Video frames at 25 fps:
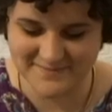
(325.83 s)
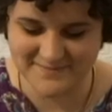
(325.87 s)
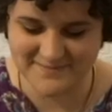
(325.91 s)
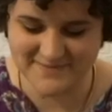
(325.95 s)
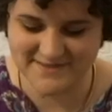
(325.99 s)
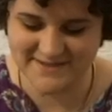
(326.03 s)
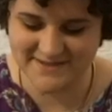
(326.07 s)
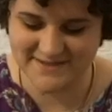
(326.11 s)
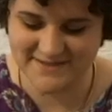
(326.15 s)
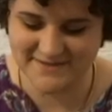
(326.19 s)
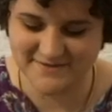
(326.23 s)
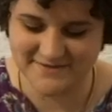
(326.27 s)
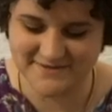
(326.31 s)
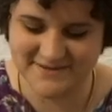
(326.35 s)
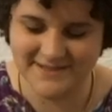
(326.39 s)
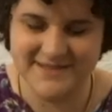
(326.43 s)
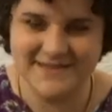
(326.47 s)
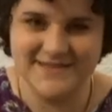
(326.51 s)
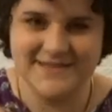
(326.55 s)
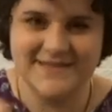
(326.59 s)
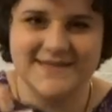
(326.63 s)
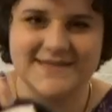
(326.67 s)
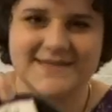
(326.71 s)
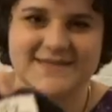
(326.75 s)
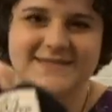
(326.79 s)
So
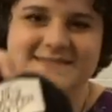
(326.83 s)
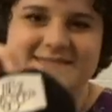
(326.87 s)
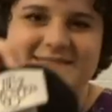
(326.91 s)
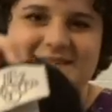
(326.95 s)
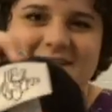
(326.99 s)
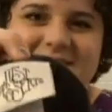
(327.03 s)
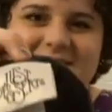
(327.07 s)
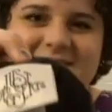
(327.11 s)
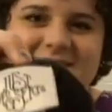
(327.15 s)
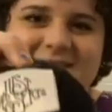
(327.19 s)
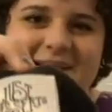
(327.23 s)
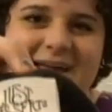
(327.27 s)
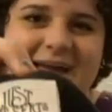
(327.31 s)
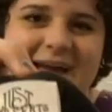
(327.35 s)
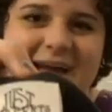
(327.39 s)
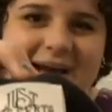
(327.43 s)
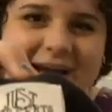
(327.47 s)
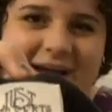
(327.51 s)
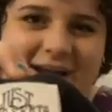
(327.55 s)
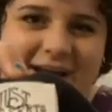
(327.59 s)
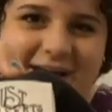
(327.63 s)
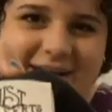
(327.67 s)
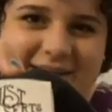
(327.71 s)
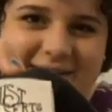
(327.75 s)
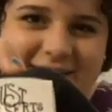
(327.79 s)
here is that
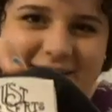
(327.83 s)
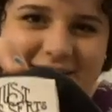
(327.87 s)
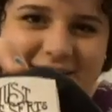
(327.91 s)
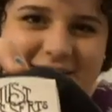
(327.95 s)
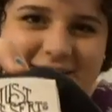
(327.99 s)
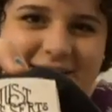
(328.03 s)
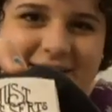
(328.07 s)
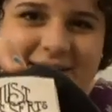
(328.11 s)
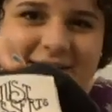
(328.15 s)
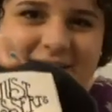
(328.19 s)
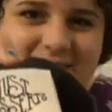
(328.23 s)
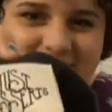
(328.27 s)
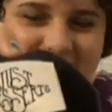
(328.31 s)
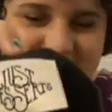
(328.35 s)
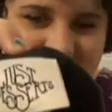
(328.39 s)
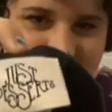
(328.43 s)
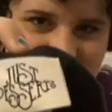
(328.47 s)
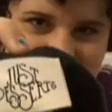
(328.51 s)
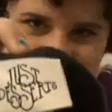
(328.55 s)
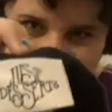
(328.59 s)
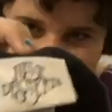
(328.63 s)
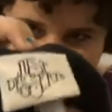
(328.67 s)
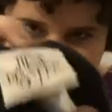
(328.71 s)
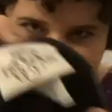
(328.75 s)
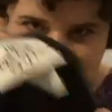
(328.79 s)
tag.
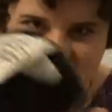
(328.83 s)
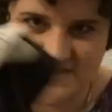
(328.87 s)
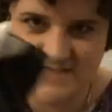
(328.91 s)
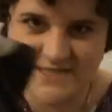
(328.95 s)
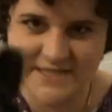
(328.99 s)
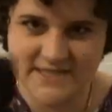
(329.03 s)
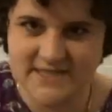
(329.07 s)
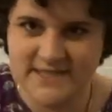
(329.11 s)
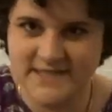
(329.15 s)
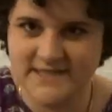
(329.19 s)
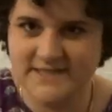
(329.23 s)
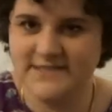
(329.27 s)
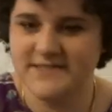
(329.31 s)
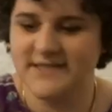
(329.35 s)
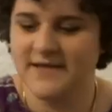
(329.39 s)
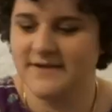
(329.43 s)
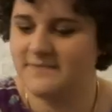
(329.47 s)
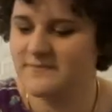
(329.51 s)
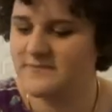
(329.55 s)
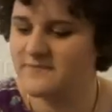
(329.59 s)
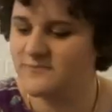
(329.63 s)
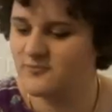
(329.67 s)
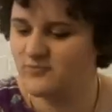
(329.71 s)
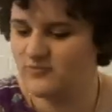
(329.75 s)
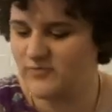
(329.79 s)
Definitely vintage.
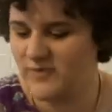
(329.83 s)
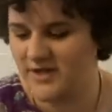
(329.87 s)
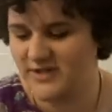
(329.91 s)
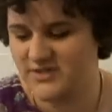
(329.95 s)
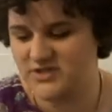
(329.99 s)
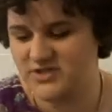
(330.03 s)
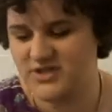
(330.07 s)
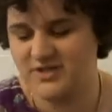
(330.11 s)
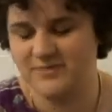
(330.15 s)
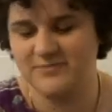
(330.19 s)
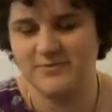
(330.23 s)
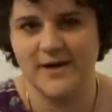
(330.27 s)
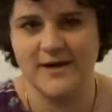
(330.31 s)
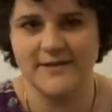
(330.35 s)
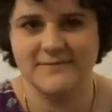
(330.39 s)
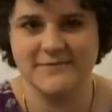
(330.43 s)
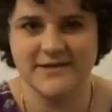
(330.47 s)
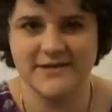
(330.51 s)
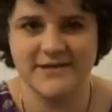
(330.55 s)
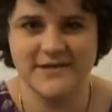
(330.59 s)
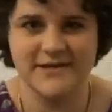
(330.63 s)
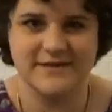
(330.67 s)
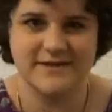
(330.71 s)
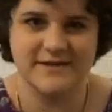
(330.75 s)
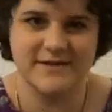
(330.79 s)
I'm not sure,
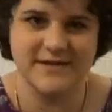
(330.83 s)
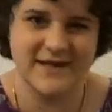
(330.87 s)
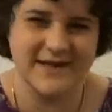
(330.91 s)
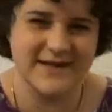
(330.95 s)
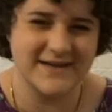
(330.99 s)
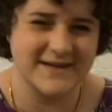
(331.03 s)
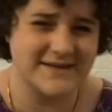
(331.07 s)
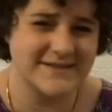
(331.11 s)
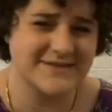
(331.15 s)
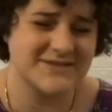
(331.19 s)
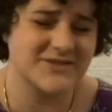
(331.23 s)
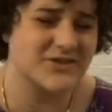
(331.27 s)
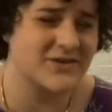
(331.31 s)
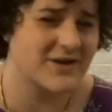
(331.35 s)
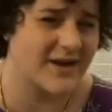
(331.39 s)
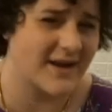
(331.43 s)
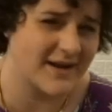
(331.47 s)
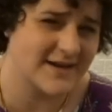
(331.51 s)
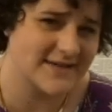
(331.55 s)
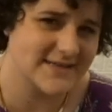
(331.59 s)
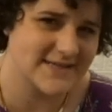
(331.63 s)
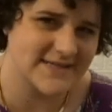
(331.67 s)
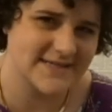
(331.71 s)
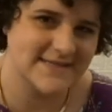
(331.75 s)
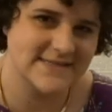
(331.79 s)
probably either 80s or
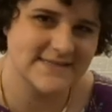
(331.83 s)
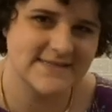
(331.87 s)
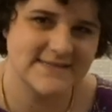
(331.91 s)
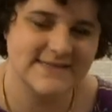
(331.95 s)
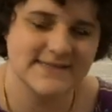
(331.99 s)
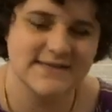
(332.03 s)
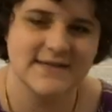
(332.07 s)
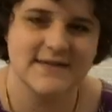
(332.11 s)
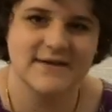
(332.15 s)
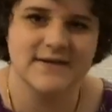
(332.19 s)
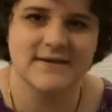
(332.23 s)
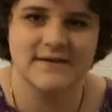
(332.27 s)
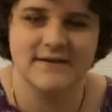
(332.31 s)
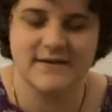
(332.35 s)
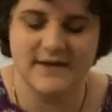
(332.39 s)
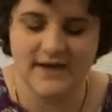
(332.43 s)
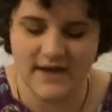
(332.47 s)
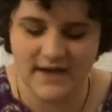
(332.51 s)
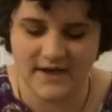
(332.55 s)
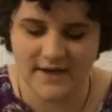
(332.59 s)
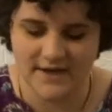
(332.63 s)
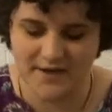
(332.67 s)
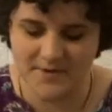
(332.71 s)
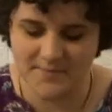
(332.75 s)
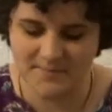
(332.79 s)
90s.
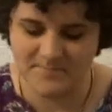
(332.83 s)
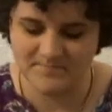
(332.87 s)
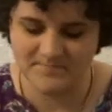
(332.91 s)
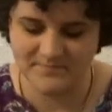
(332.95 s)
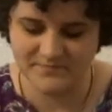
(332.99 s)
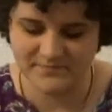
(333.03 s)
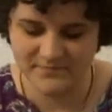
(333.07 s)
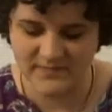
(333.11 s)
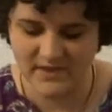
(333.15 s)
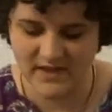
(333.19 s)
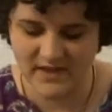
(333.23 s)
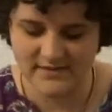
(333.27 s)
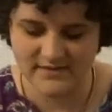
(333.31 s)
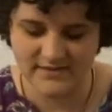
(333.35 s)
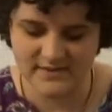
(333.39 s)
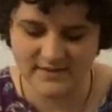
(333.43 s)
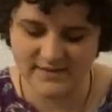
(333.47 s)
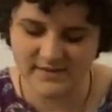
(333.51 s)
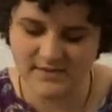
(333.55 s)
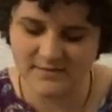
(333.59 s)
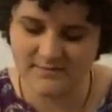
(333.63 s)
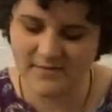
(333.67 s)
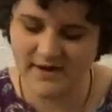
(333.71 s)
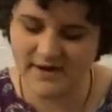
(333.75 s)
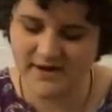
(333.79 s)
I think
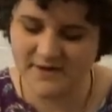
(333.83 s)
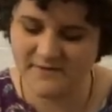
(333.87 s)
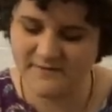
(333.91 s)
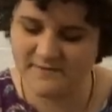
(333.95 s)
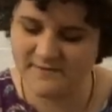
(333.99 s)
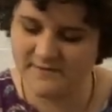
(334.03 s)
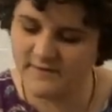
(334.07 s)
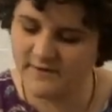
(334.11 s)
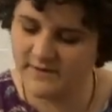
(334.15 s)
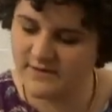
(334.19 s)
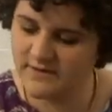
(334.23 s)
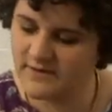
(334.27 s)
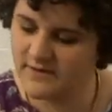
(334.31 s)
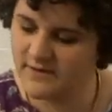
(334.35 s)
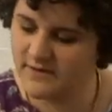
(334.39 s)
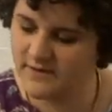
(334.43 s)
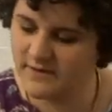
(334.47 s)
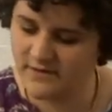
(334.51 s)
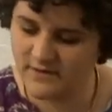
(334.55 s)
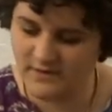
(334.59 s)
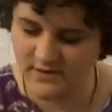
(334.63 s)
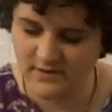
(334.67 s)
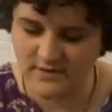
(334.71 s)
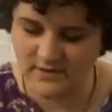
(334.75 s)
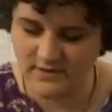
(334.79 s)
there might have
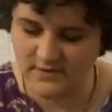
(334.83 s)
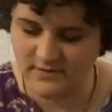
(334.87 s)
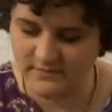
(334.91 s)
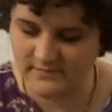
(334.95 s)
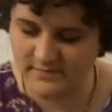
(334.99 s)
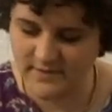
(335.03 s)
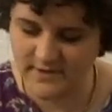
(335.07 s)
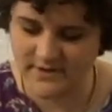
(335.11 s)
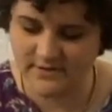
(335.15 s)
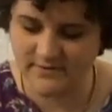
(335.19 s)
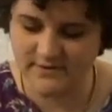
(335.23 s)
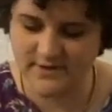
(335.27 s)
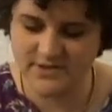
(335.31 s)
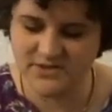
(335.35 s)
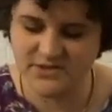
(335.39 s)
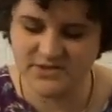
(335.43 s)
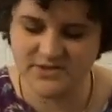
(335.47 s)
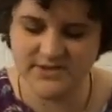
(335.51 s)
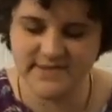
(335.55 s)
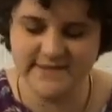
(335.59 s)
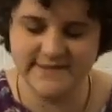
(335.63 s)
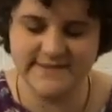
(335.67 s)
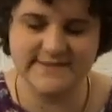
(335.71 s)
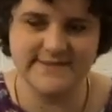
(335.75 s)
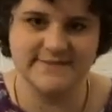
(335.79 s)
been
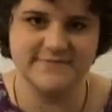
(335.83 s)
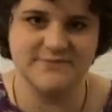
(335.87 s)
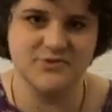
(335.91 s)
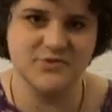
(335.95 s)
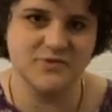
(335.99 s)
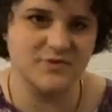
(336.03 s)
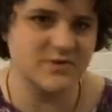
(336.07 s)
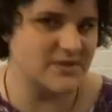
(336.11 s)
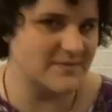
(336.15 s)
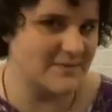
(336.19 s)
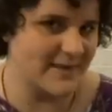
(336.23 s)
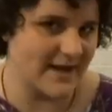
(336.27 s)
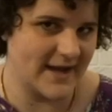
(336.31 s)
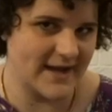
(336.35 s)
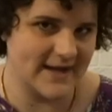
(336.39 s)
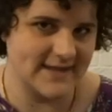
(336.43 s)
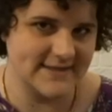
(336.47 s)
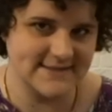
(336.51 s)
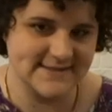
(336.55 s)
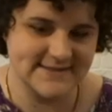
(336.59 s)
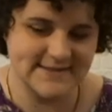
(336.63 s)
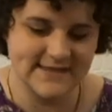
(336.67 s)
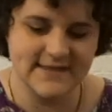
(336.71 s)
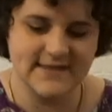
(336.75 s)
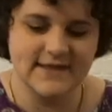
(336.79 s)
originally some shoulder
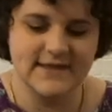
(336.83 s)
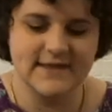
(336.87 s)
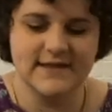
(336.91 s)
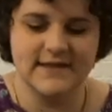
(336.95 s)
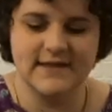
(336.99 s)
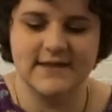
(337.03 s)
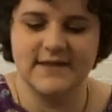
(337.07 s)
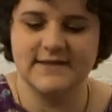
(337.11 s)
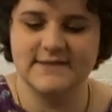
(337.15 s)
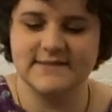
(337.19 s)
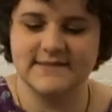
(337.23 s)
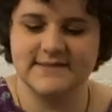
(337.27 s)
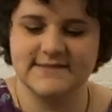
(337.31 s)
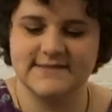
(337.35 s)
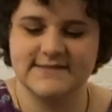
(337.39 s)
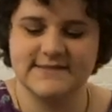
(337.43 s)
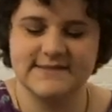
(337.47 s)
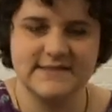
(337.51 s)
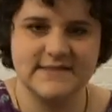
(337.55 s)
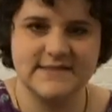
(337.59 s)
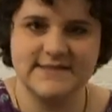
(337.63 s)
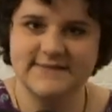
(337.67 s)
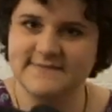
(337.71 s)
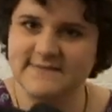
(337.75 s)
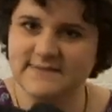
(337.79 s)
pads in the
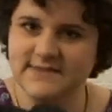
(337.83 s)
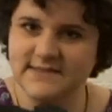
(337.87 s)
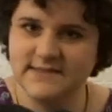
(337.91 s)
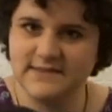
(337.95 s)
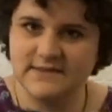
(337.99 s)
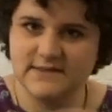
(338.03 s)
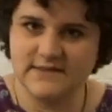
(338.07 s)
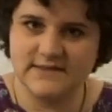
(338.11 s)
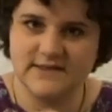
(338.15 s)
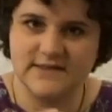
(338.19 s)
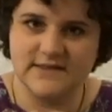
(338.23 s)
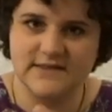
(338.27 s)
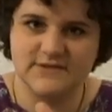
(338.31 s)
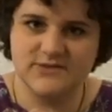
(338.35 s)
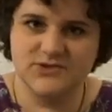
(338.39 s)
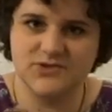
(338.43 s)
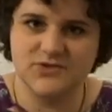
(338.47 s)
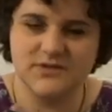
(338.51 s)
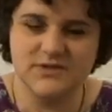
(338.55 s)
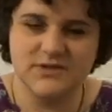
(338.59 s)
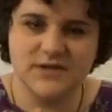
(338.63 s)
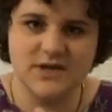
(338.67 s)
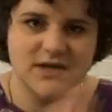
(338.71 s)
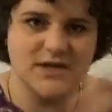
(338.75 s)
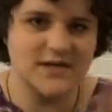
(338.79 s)
sleeve, in the
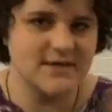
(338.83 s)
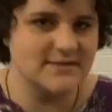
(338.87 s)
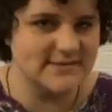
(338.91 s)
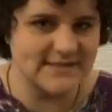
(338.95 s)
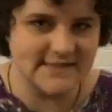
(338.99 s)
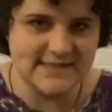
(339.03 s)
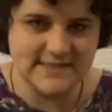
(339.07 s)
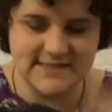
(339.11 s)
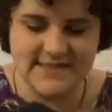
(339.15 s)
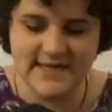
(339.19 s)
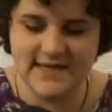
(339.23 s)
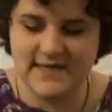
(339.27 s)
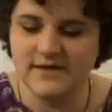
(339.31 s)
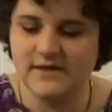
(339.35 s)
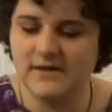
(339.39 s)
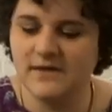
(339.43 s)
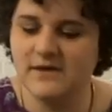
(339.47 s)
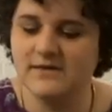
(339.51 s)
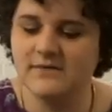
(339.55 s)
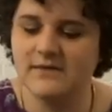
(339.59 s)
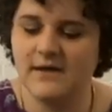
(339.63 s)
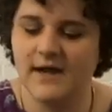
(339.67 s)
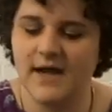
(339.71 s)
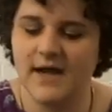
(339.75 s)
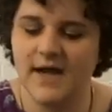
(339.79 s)
shoulder detail,